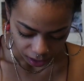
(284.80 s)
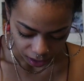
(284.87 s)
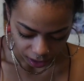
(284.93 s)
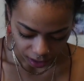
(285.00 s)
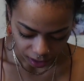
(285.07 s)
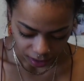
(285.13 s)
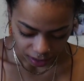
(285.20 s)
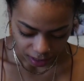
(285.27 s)

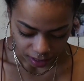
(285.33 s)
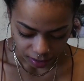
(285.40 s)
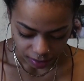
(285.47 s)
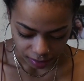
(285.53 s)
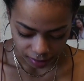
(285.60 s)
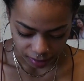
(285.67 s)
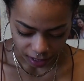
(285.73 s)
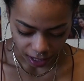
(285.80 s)

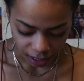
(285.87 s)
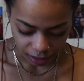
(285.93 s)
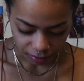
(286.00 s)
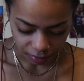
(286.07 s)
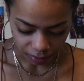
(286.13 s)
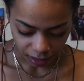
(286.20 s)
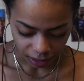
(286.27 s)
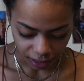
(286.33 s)
is kind
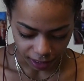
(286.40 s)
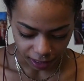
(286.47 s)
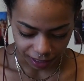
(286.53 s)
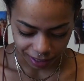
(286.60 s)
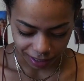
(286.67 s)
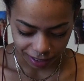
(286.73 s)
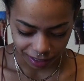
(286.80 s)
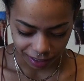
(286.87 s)
of like
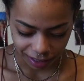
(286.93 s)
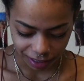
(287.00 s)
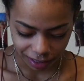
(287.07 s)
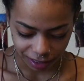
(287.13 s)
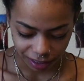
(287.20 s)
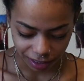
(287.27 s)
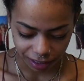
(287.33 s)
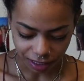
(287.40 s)

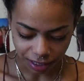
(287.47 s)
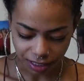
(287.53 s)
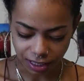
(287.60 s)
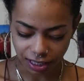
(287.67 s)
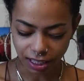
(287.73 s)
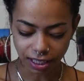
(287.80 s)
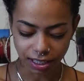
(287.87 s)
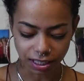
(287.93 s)
a
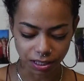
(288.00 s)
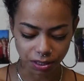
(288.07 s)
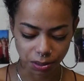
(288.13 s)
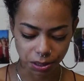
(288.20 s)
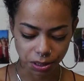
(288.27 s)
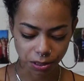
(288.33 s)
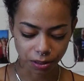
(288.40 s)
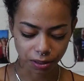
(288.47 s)
tease. You
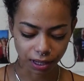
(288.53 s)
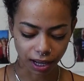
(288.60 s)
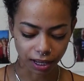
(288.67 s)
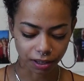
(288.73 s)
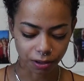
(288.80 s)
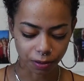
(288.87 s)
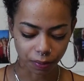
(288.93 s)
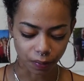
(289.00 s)
just
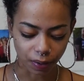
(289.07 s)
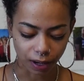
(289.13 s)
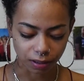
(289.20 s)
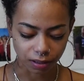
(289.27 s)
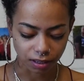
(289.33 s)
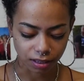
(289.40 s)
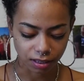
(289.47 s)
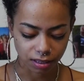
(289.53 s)
kind of go
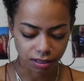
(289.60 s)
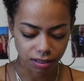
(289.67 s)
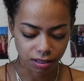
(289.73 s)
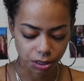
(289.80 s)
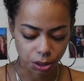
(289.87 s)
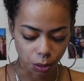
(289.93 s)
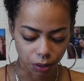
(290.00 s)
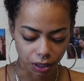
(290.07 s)
around
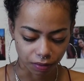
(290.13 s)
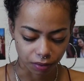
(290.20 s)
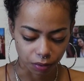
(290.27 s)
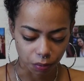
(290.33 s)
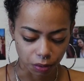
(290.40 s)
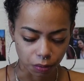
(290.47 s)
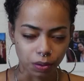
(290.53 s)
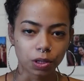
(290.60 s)
showing
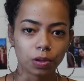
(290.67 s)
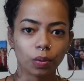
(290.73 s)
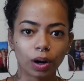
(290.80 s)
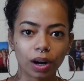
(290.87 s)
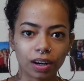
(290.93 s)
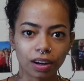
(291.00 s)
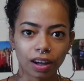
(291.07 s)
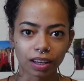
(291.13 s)
everyone where you
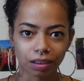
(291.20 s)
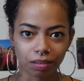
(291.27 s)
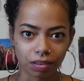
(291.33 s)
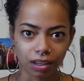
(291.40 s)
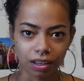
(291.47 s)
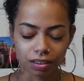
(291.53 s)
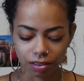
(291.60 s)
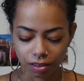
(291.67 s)
are and not
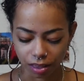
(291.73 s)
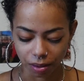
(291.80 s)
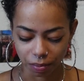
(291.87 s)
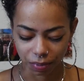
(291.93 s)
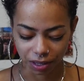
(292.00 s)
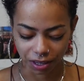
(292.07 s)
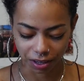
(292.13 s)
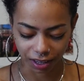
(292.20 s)
giving it to
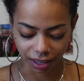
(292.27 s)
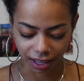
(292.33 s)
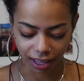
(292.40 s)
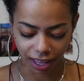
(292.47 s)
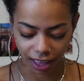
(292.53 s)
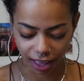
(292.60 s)
them. And you're like,